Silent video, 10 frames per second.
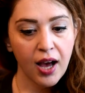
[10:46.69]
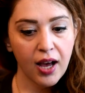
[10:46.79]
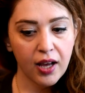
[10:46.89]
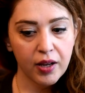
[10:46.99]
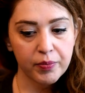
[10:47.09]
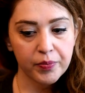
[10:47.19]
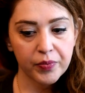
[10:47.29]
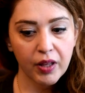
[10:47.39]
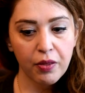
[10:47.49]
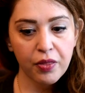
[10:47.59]

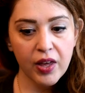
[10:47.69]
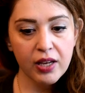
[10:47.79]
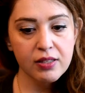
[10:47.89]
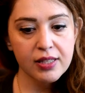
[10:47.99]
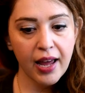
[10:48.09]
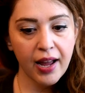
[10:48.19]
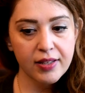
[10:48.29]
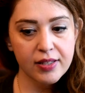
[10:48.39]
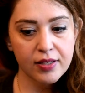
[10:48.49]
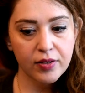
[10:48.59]
Things
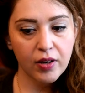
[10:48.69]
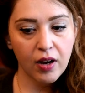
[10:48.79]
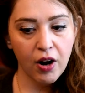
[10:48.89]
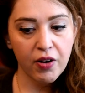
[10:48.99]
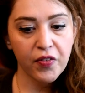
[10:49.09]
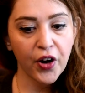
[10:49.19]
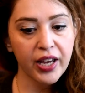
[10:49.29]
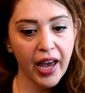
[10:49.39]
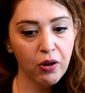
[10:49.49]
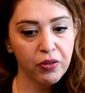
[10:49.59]
that are
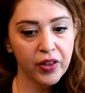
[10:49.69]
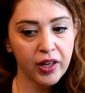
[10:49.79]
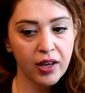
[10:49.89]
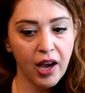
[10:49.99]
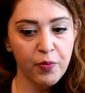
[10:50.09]
very healthy,